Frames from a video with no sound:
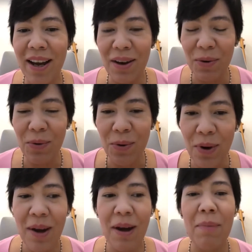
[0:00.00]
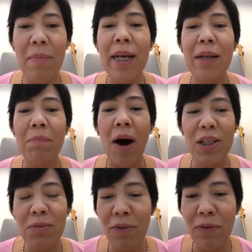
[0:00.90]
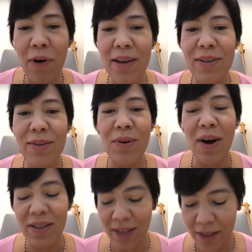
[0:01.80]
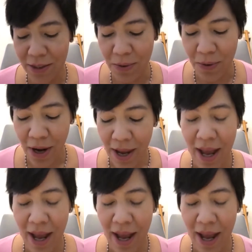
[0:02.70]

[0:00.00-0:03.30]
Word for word: uh, who uh, made it possible for us to contact you.